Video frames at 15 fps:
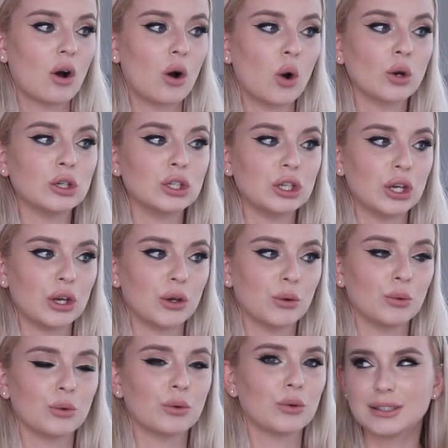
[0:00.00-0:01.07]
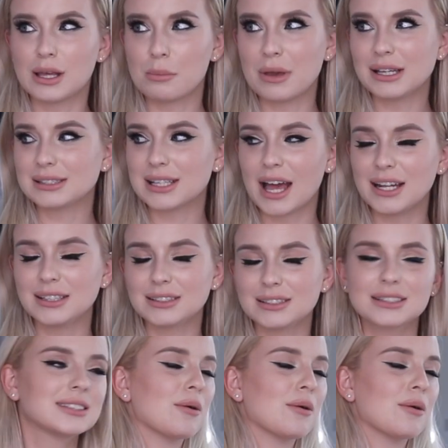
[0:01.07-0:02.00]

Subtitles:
on you. Does that make sense?